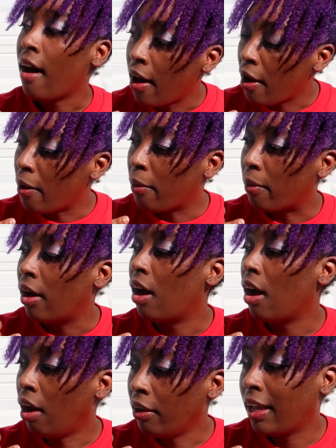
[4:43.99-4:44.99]
Oh,
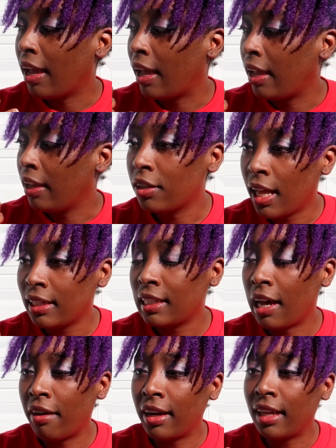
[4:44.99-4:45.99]
okay. So
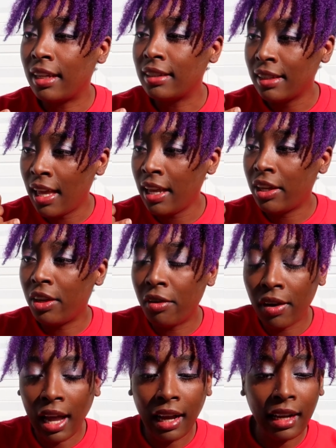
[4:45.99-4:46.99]
that's how it is. Thank
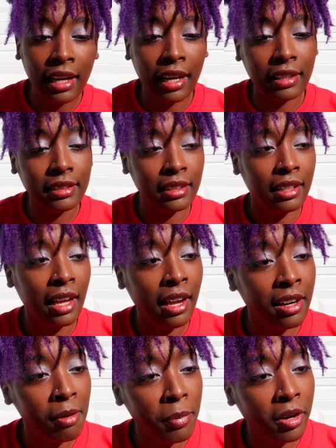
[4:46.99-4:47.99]
you. I clicked.
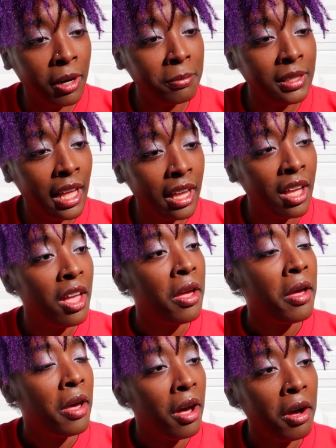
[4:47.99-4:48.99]
Hung up on. I'm like,
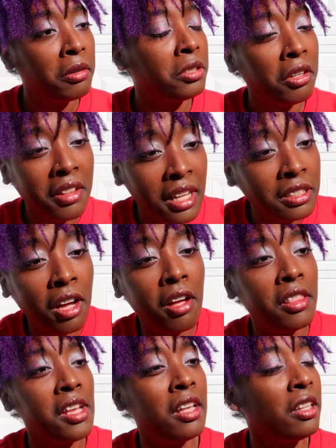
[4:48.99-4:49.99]
oh, so that's
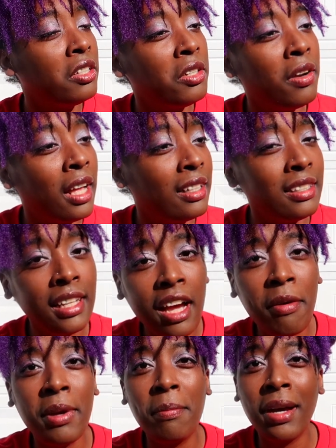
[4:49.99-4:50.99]
all the other dude had to
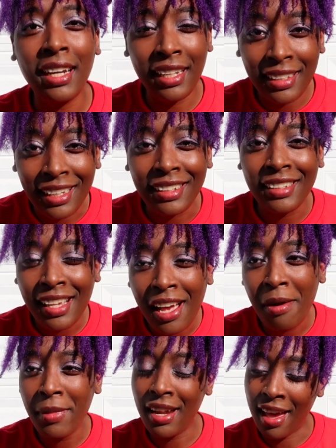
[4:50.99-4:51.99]
tell me, but he didn't
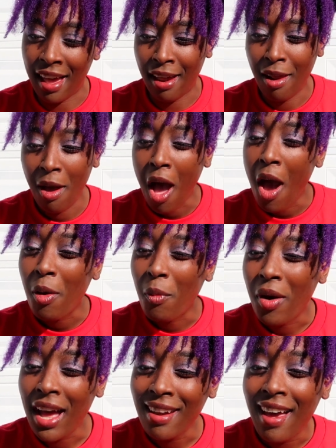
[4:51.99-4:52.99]
tell me that.
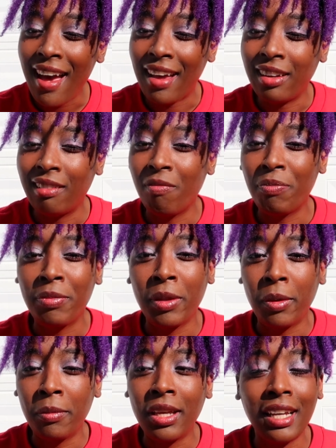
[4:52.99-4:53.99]
Why not?
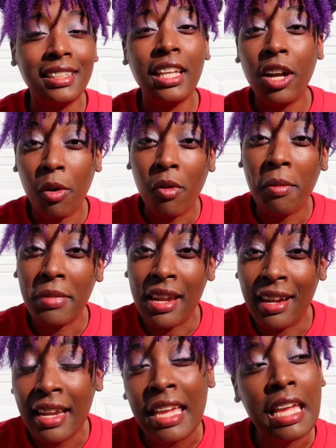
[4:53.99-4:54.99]
Because he don't want
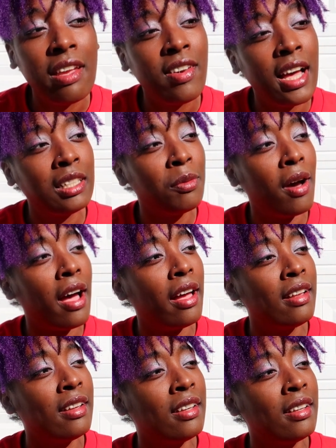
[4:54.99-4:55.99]
me to leave. That's why.